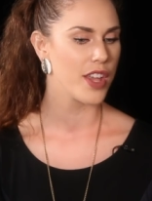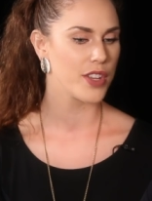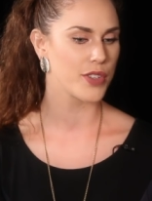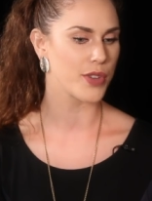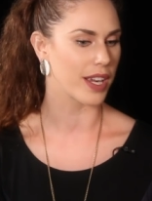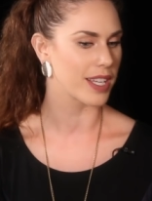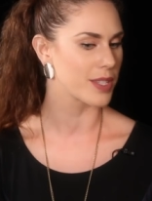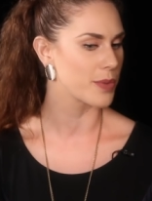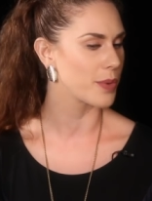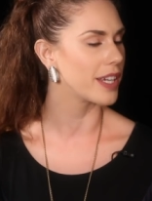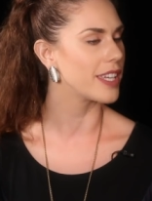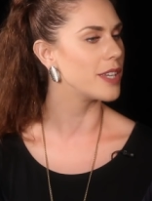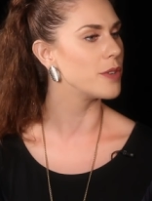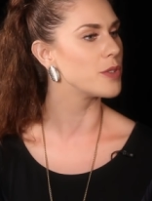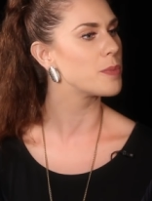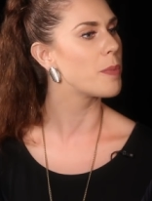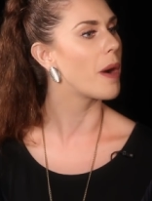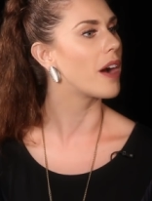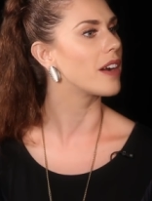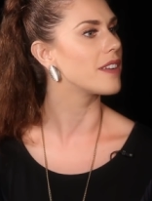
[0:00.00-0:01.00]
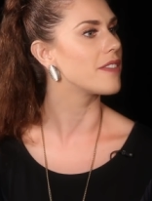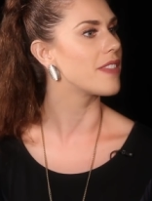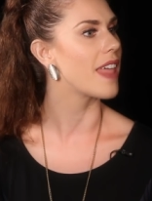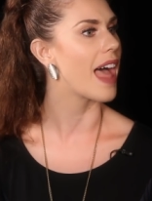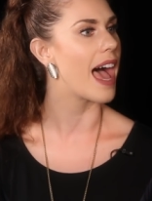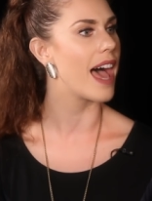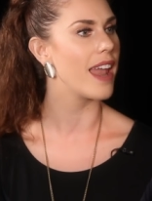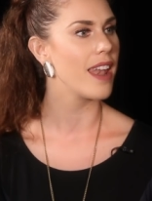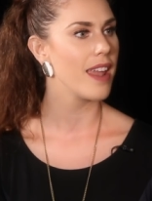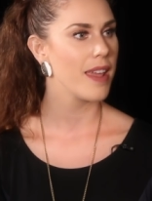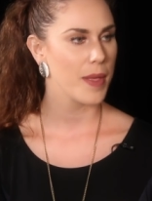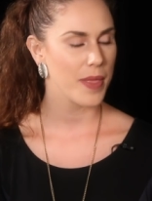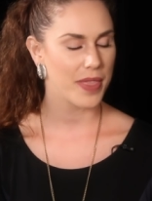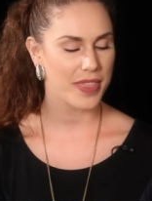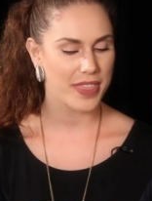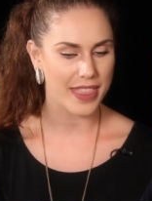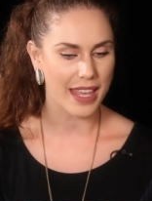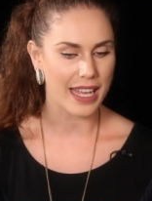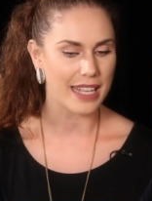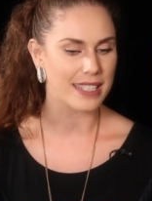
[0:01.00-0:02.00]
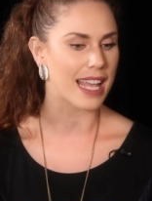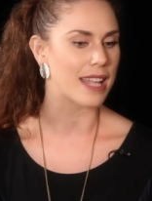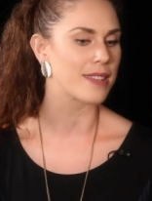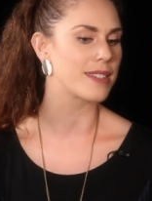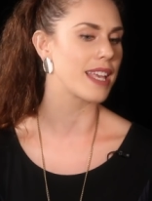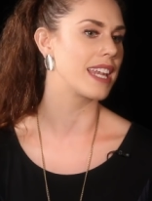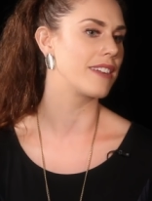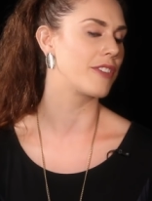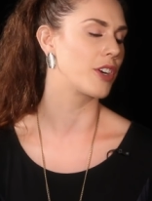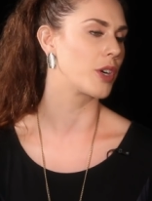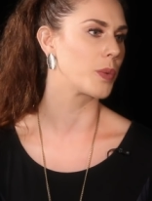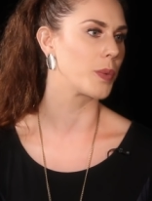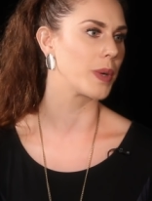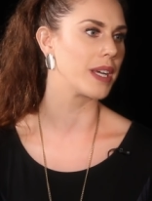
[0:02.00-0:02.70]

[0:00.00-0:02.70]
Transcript: drugs were a huge part of that. Yep. Things outside Typically of her are.